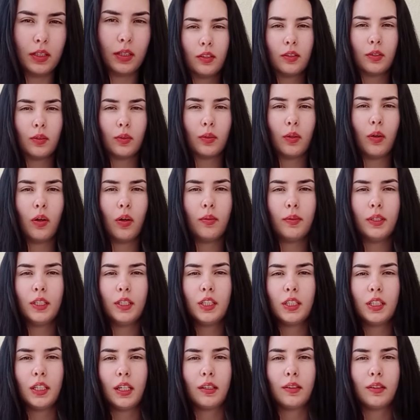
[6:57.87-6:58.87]
So
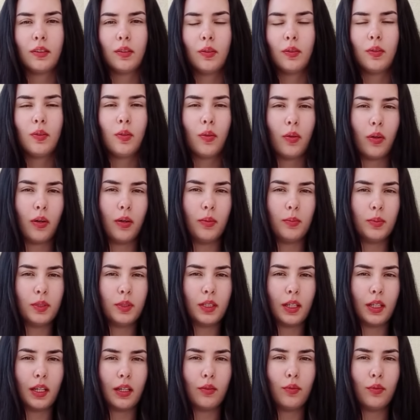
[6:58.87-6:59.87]
always check the terms,
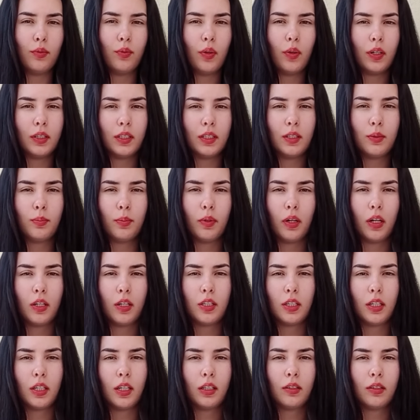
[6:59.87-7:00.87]
and for this
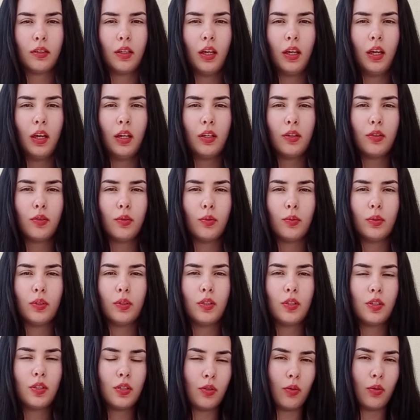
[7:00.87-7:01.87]
project through the
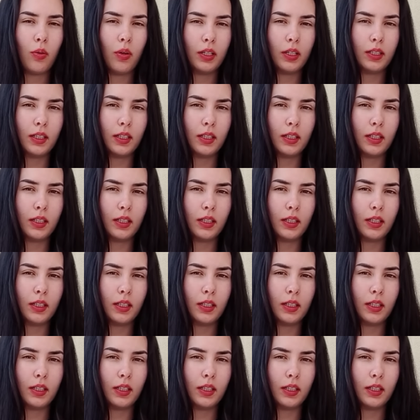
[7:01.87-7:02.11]
short